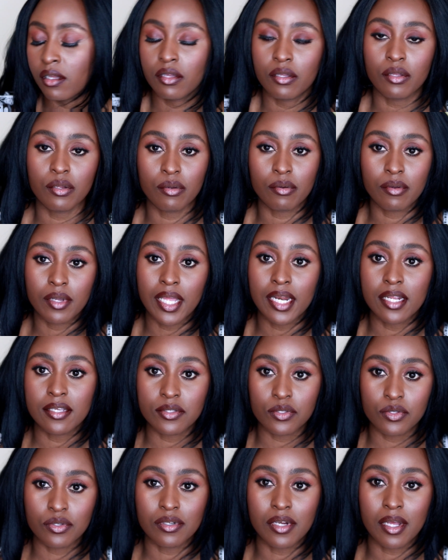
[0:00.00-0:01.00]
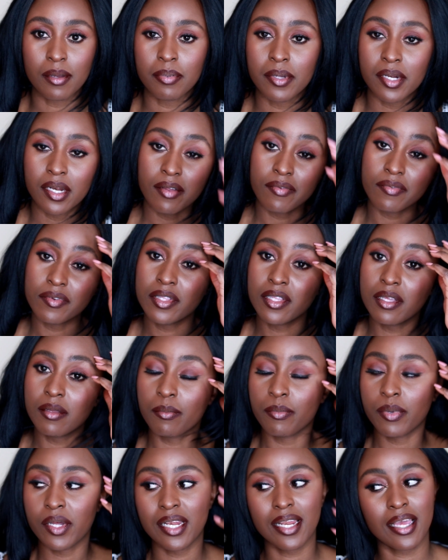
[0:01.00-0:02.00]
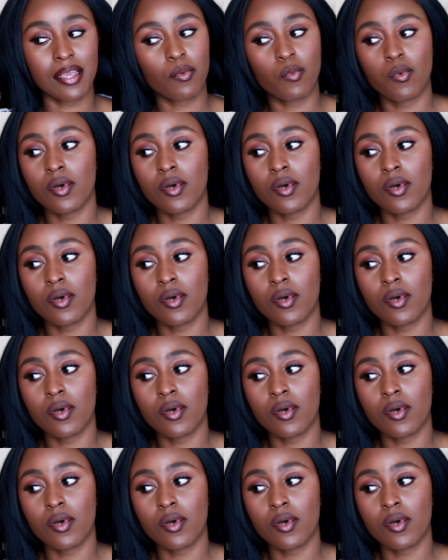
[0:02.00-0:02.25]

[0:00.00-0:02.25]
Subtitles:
you know, getting stood up and everything, but like,